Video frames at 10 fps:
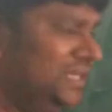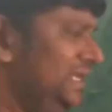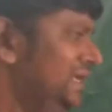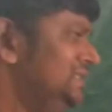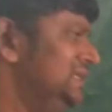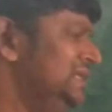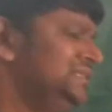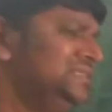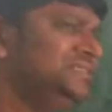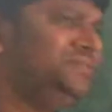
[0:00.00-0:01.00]
is
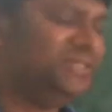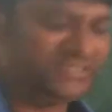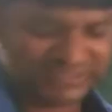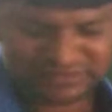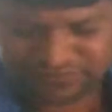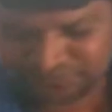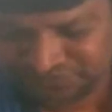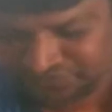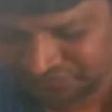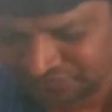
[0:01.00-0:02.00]
a
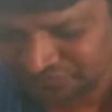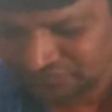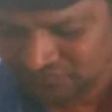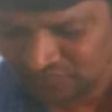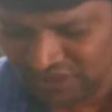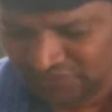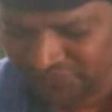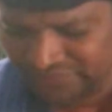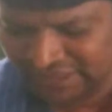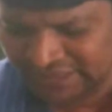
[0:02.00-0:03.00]
situation
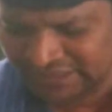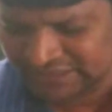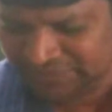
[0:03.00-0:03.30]
where a